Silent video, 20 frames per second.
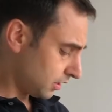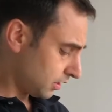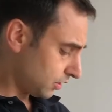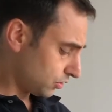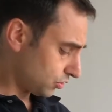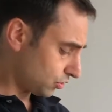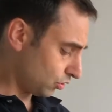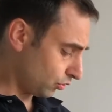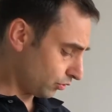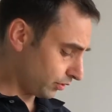
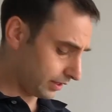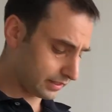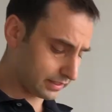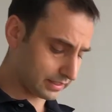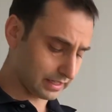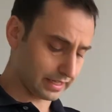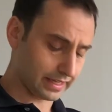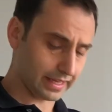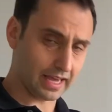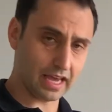So it's
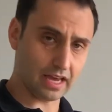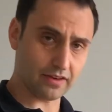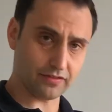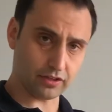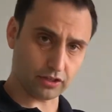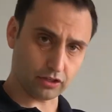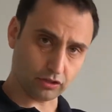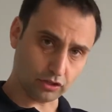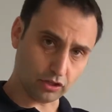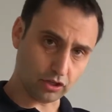like
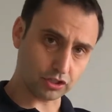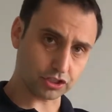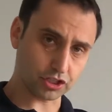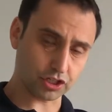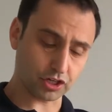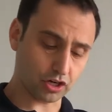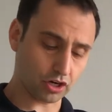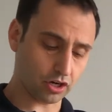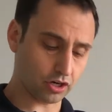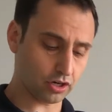having your laundry
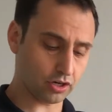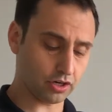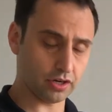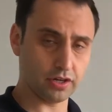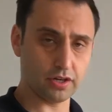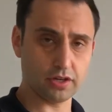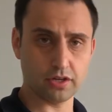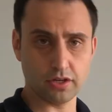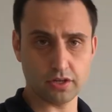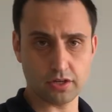card
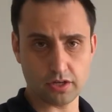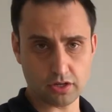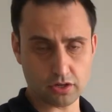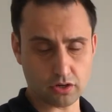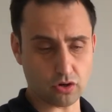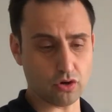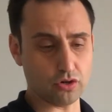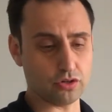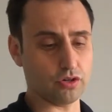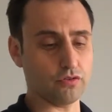
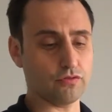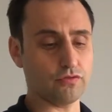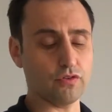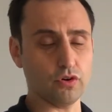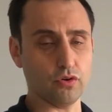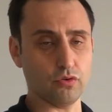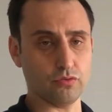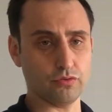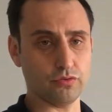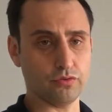on your
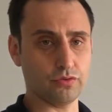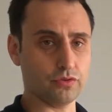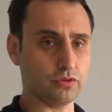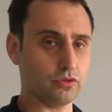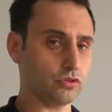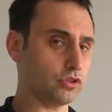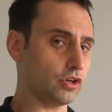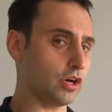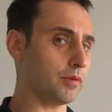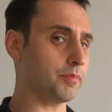phone.
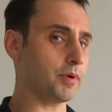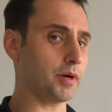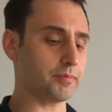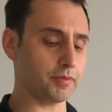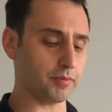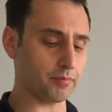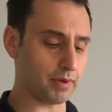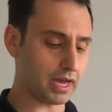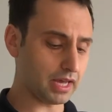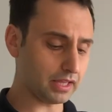You top up
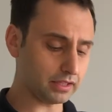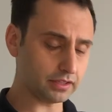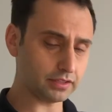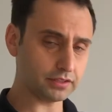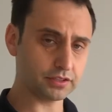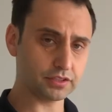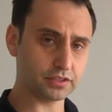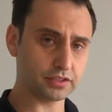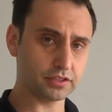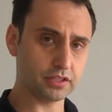the
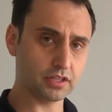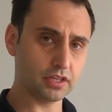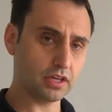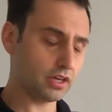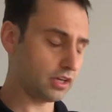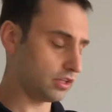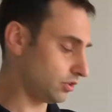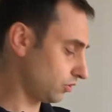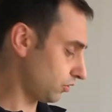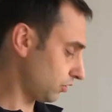balance
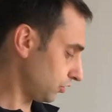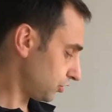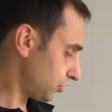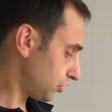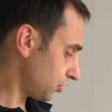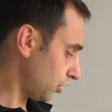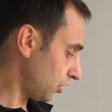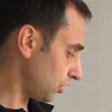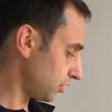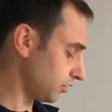and you could
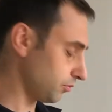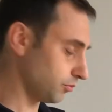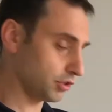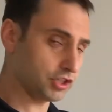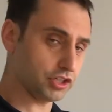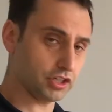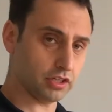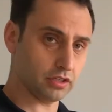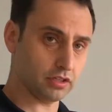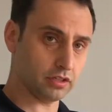start the
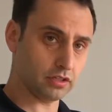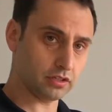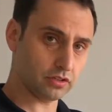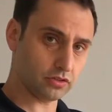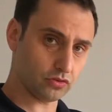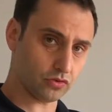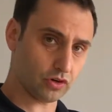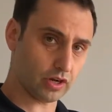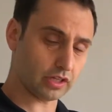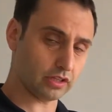machine
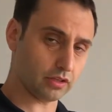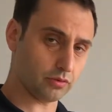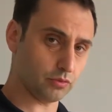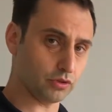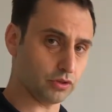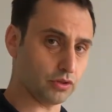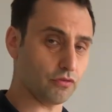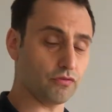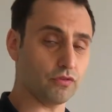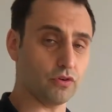directly
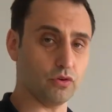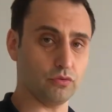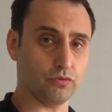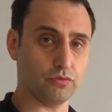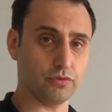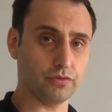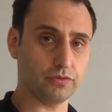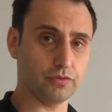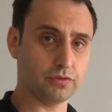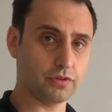with the
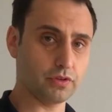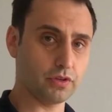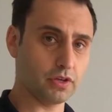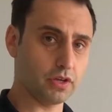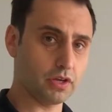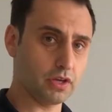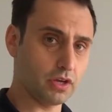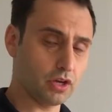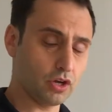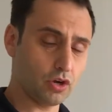phone.
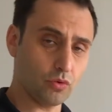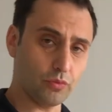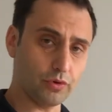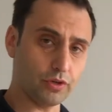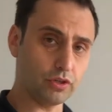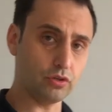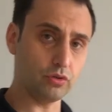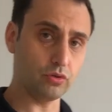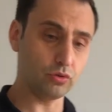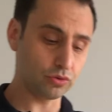We
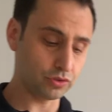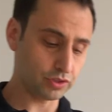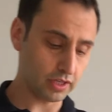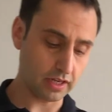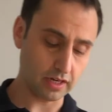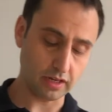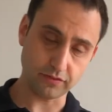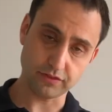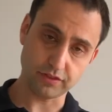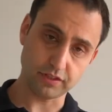use
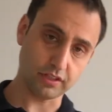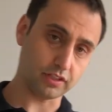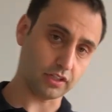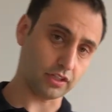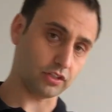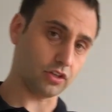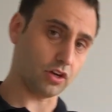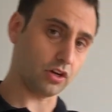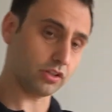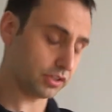NFC
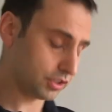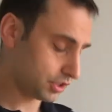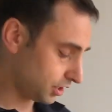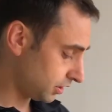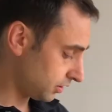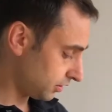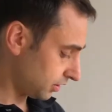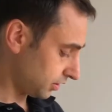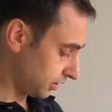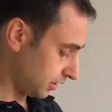technology,
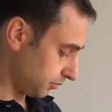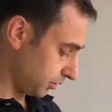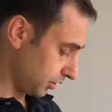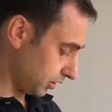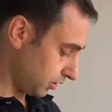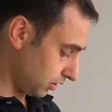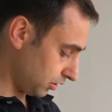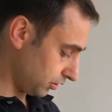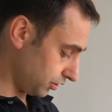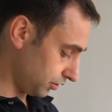the same
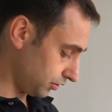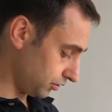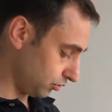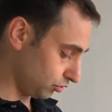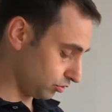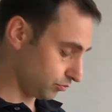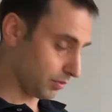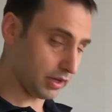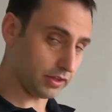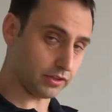technology that's
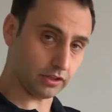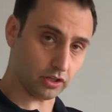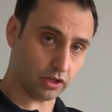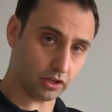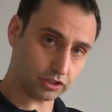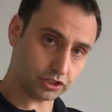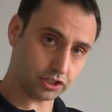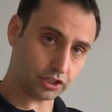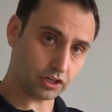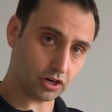used by the
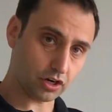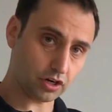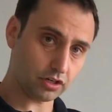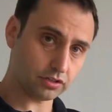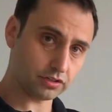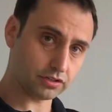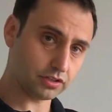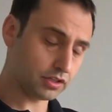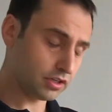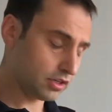laundry
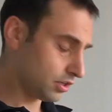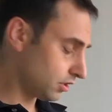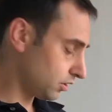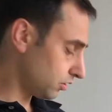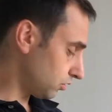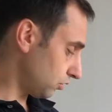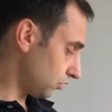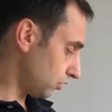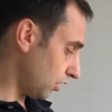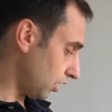cards,
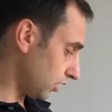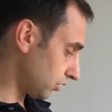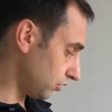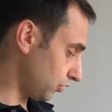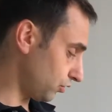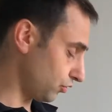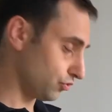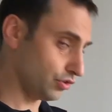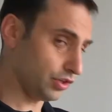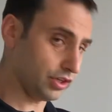to talk to
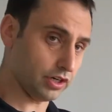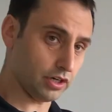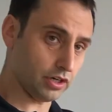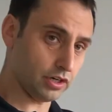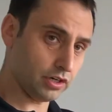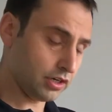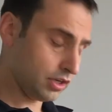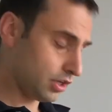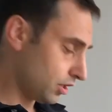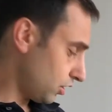the reader.
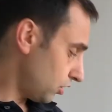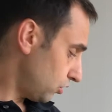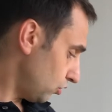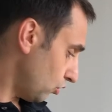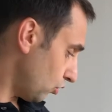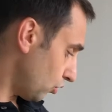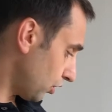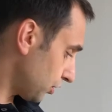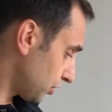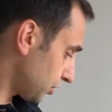
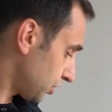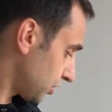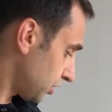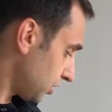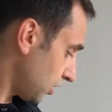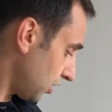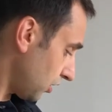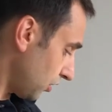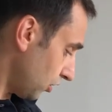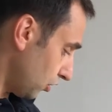Notice
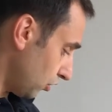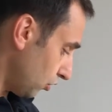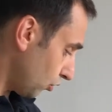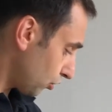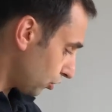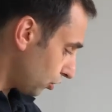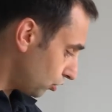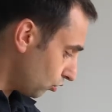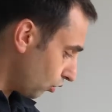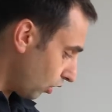there are no
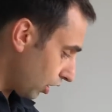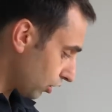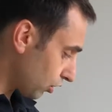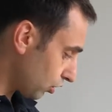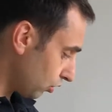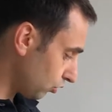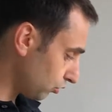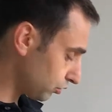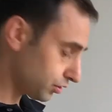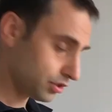QR
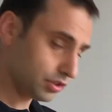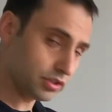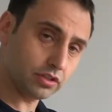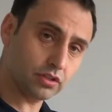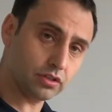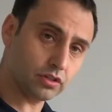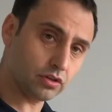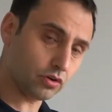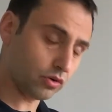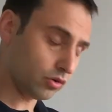codes
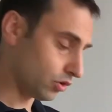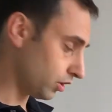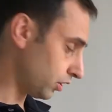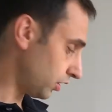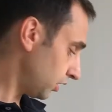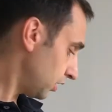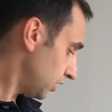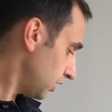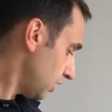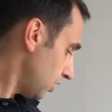
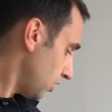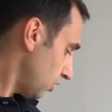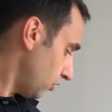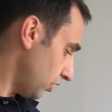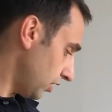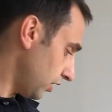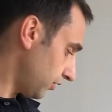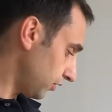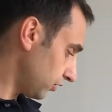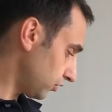or
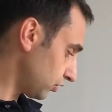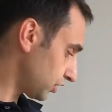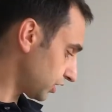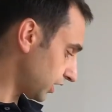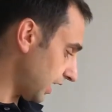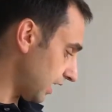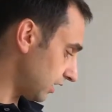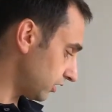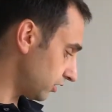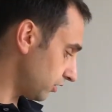anything to
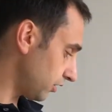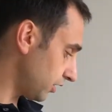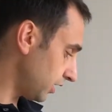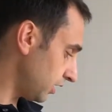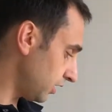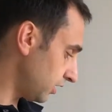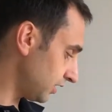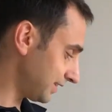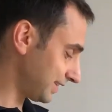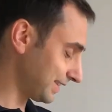scan around
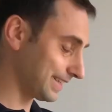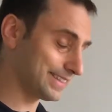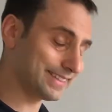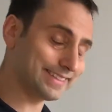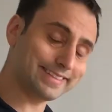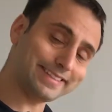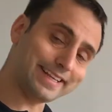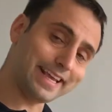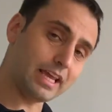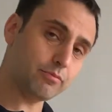here. It's the
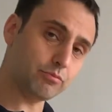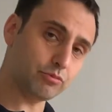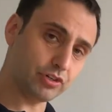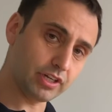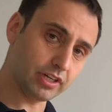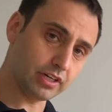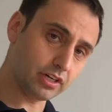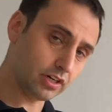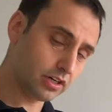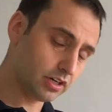same
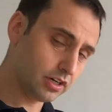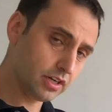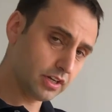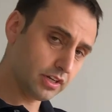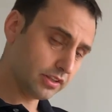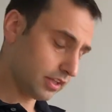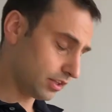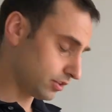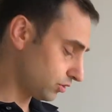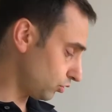reader
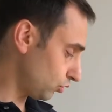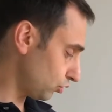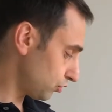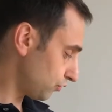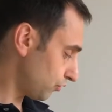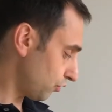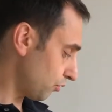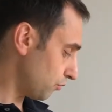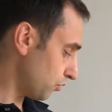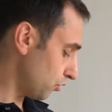that's used
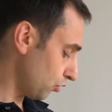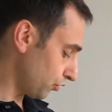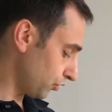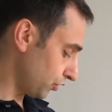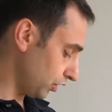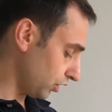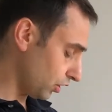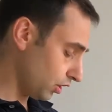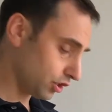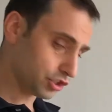for both
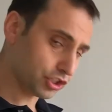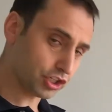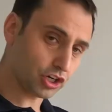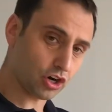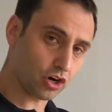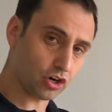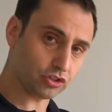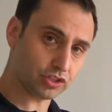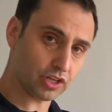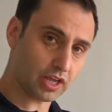the laundry
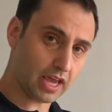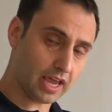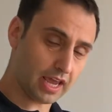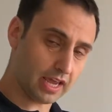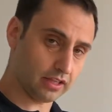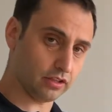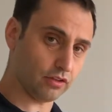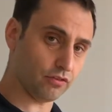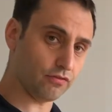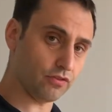cards
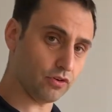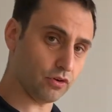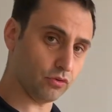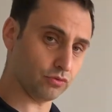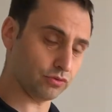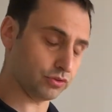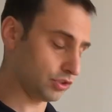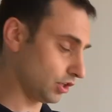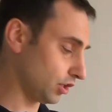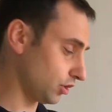and the
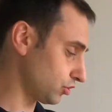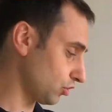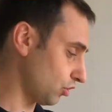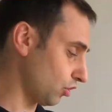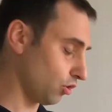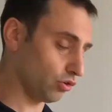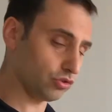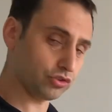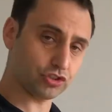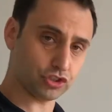phones. It's
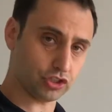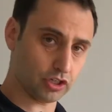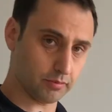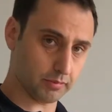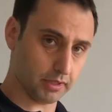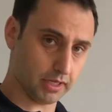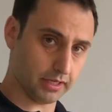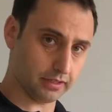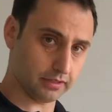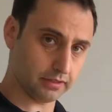all
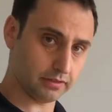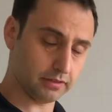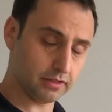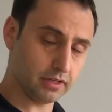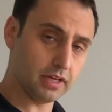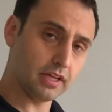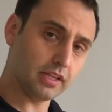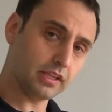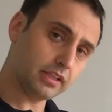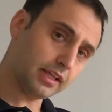streamlined.
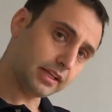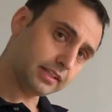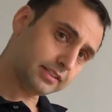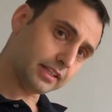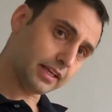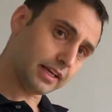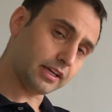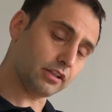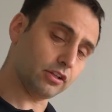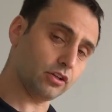Let's
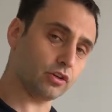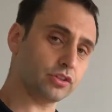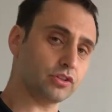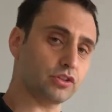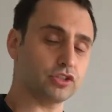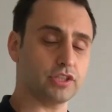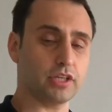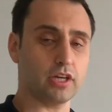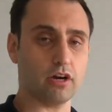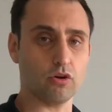take a look to
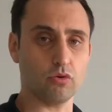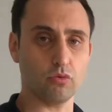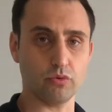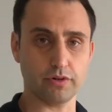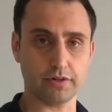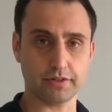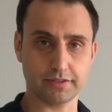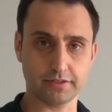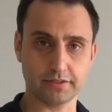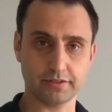see how it
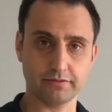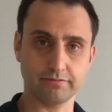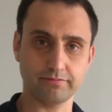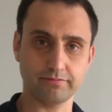works.